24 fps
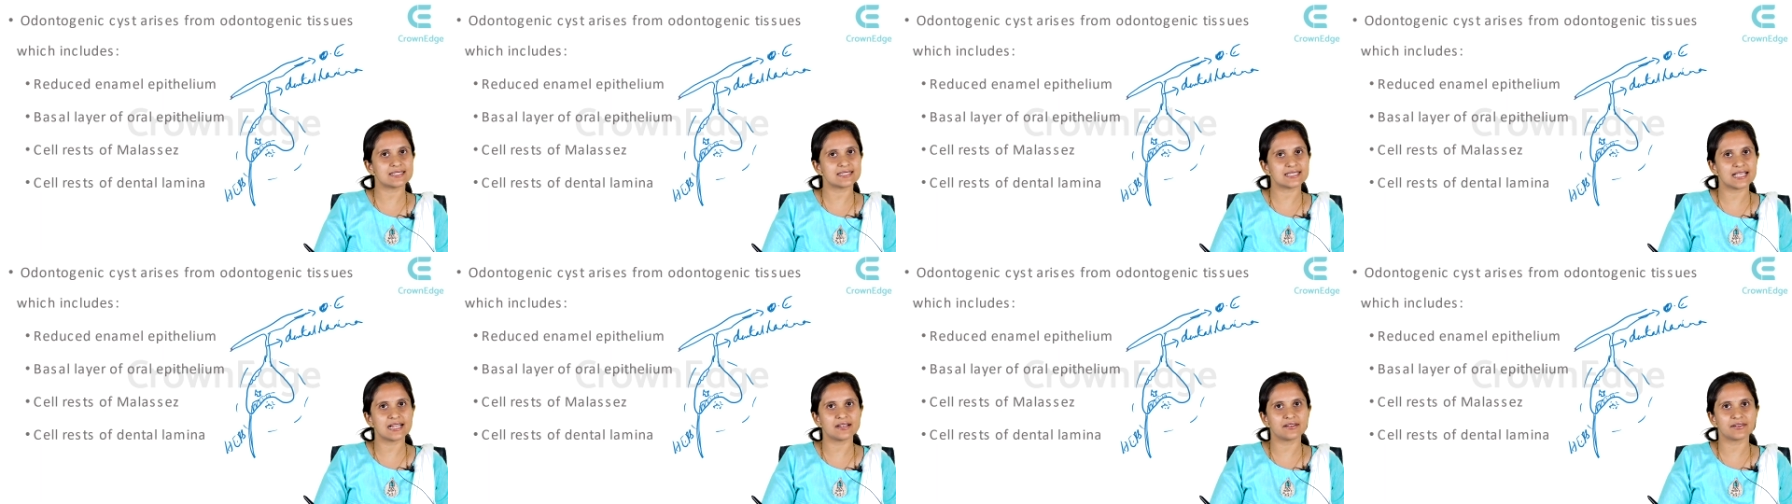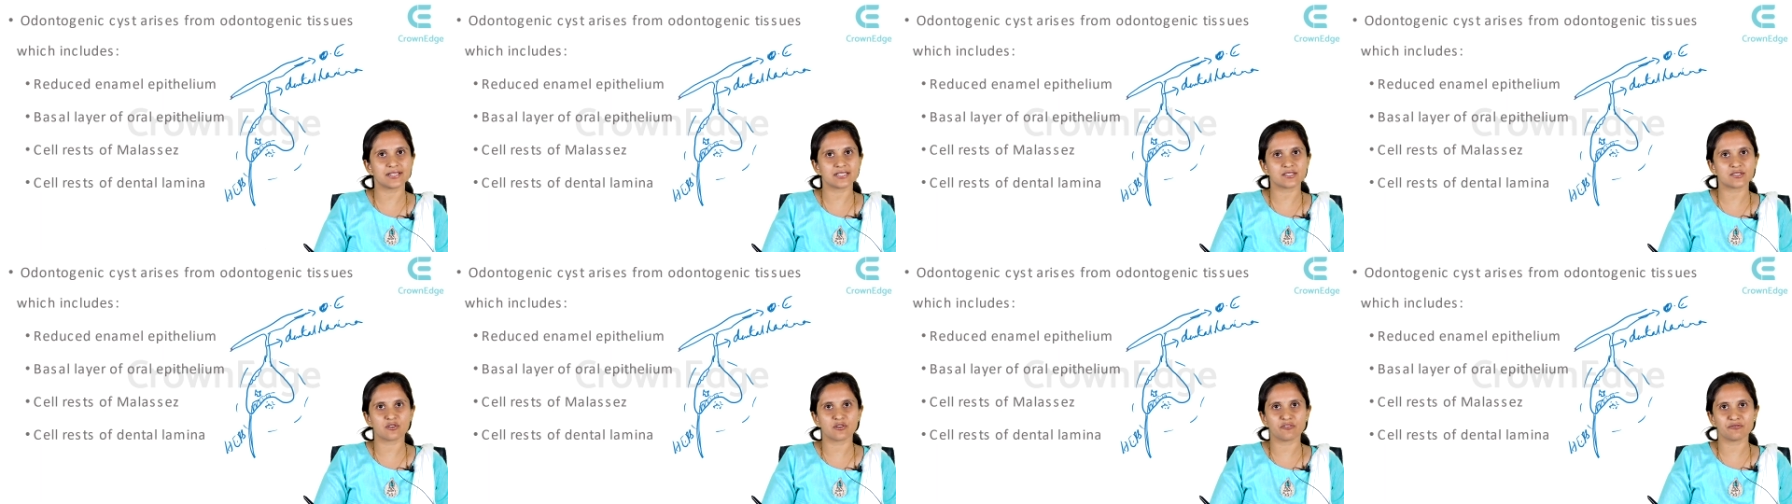cell
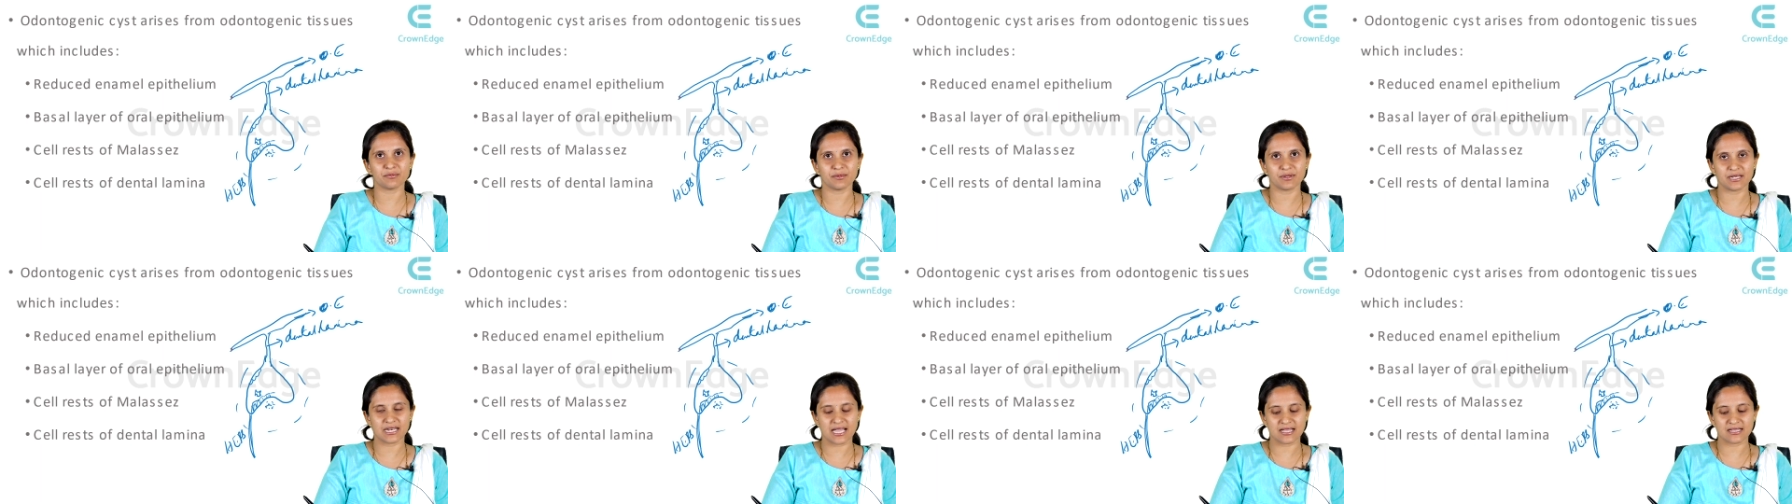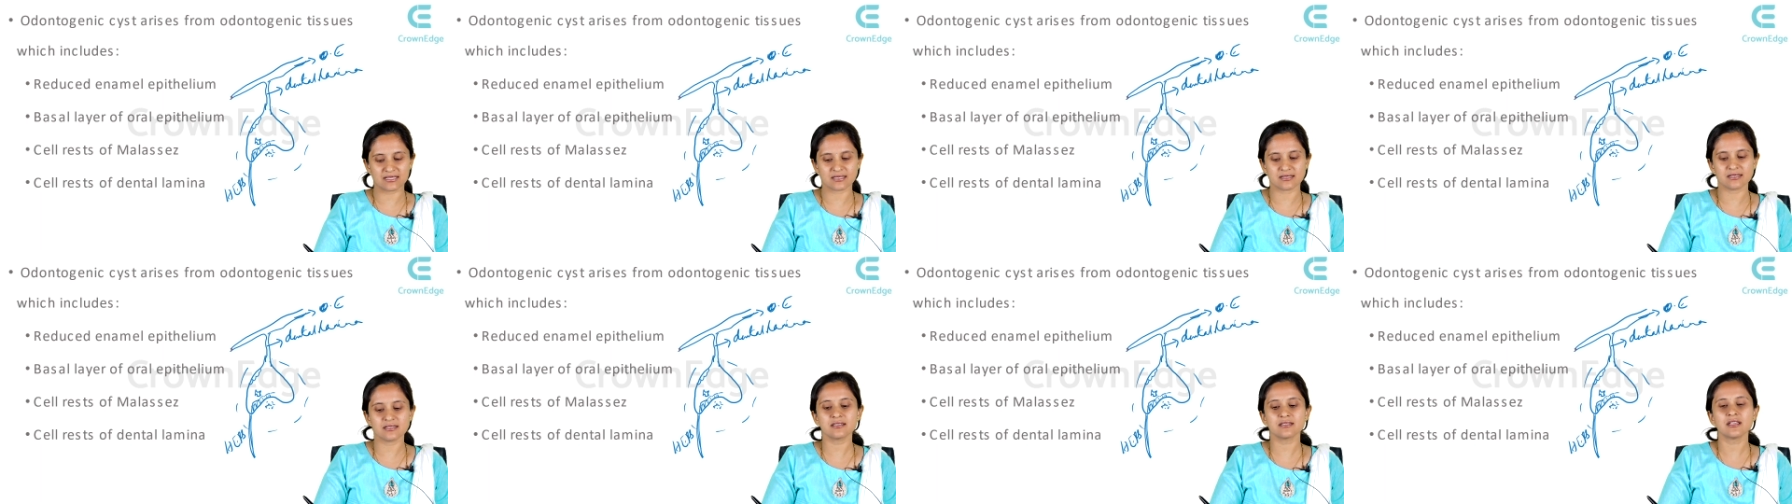rests of
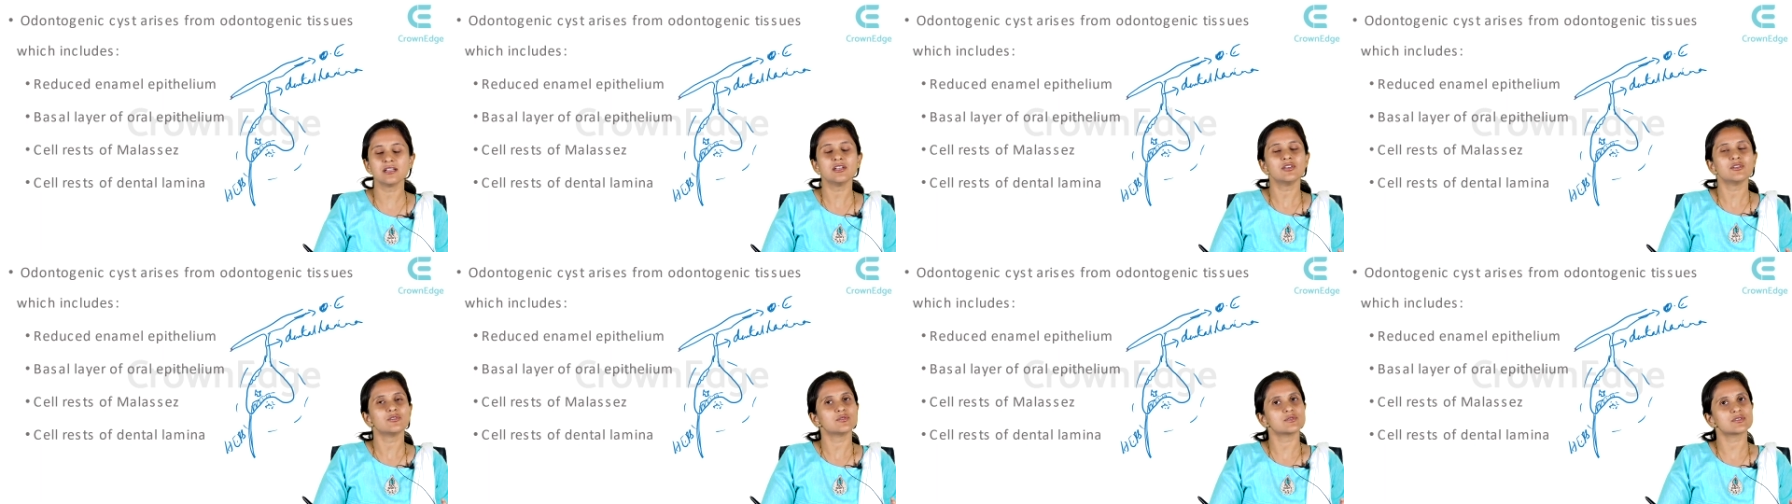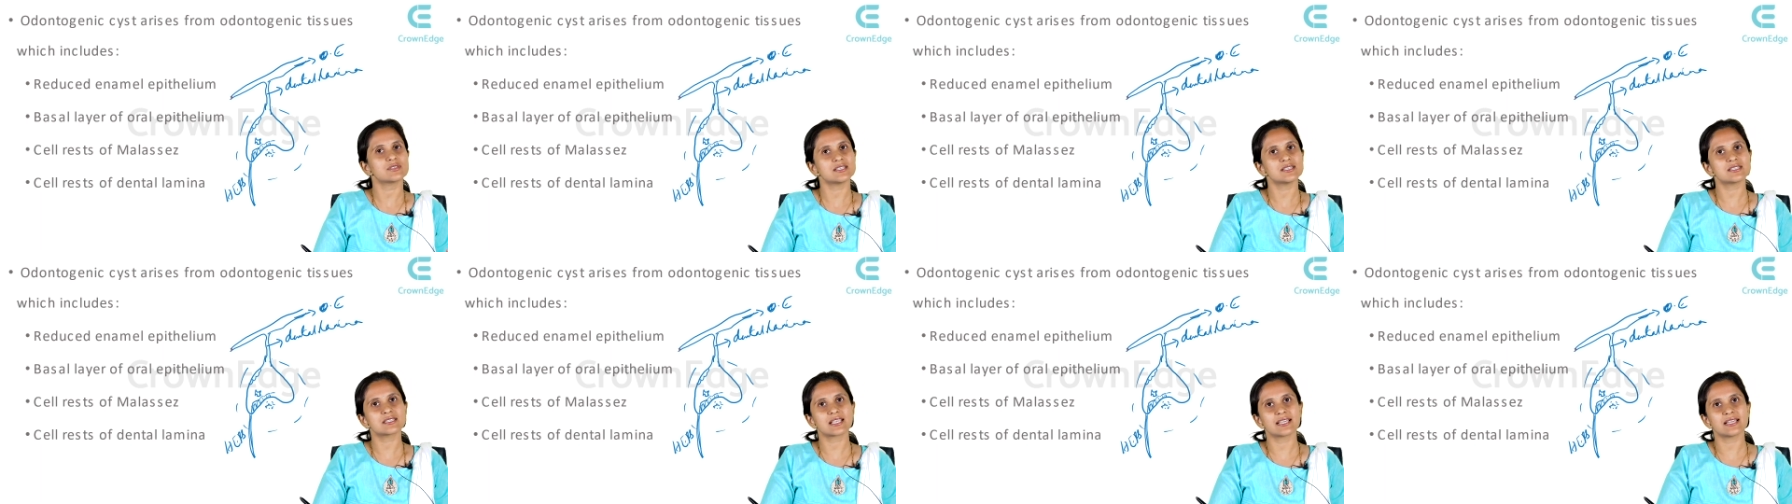malassez.
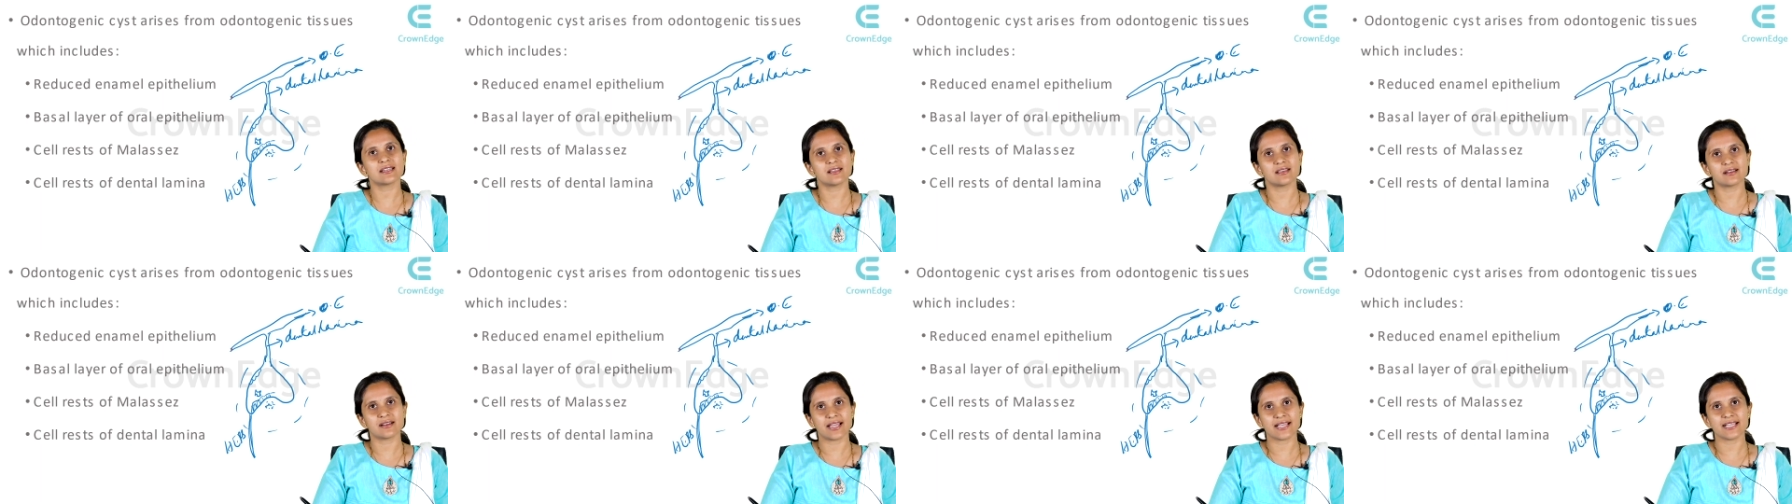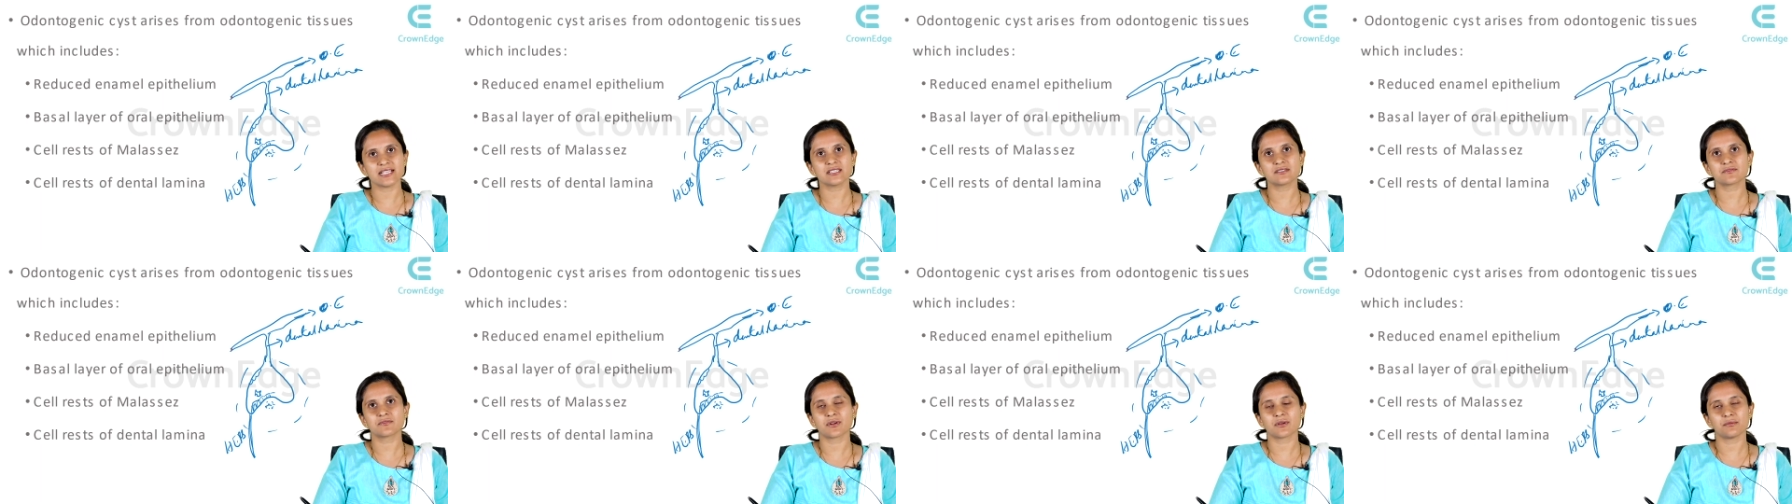Cysts can
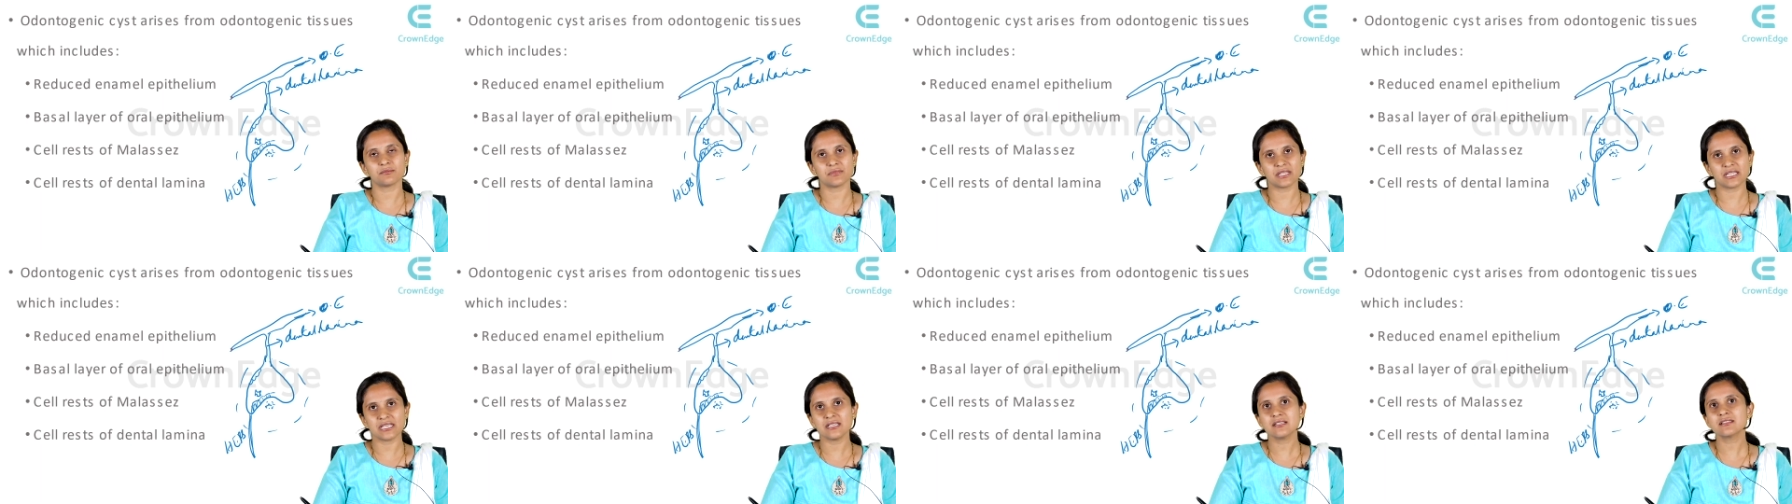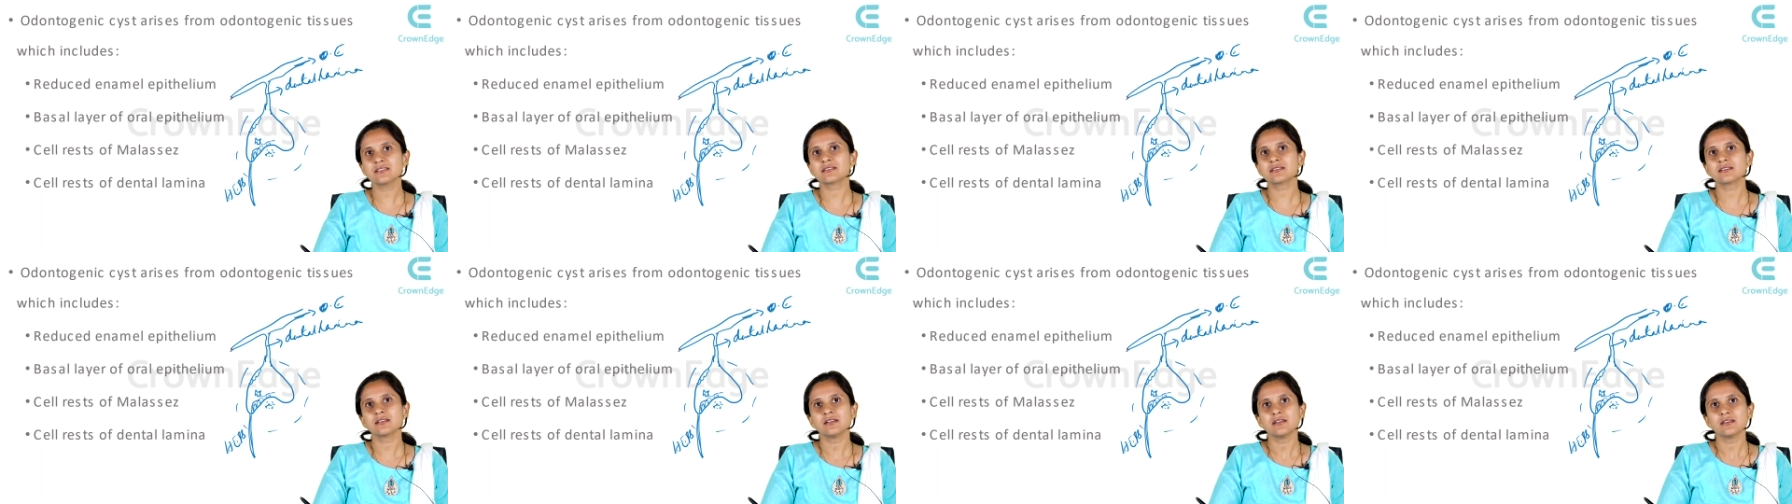arise from
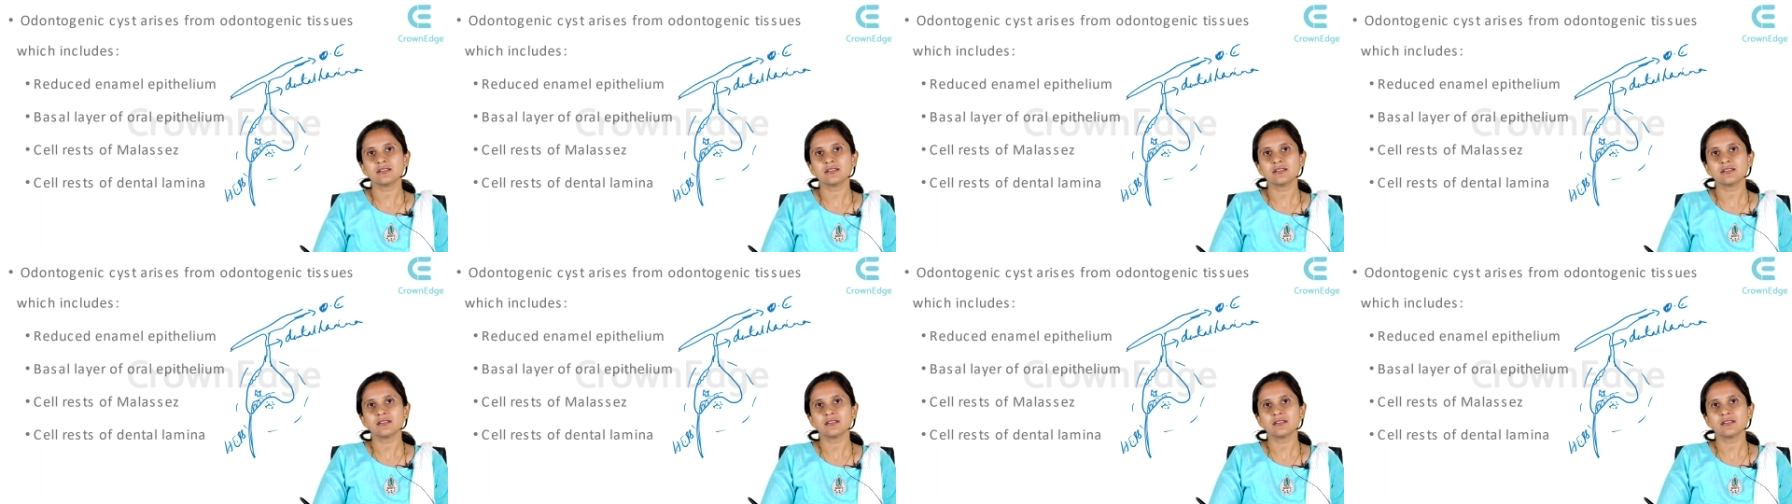these